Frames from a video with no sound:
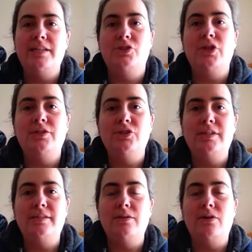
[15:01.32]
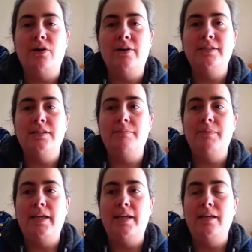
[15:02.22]
changes are going to
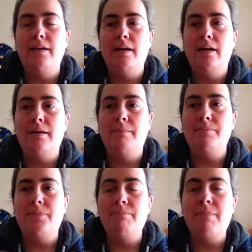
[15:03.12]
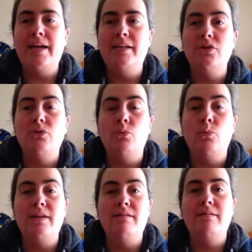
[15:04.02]
be made
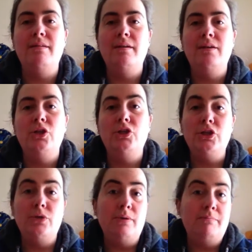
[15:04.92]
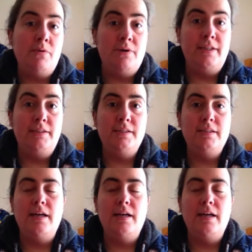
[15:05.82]
with you in mind,